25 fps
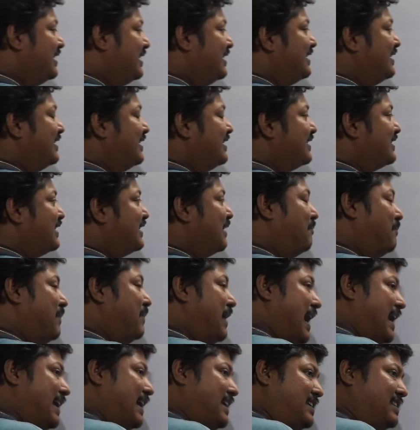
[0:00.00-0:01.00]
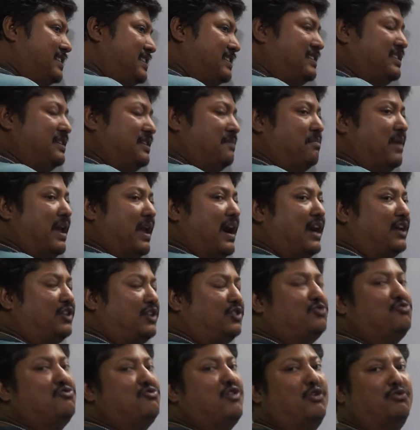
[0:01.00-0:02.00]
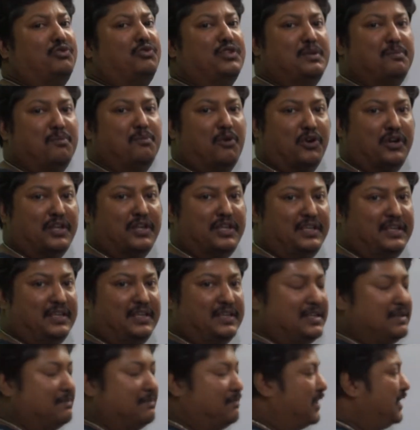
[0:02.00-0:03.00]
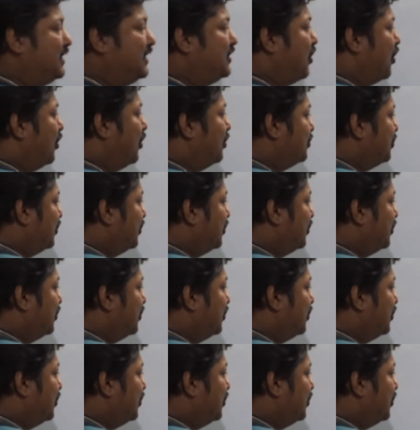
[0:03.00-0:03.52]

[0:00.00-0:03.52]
supplies the blood throughout the body, but it also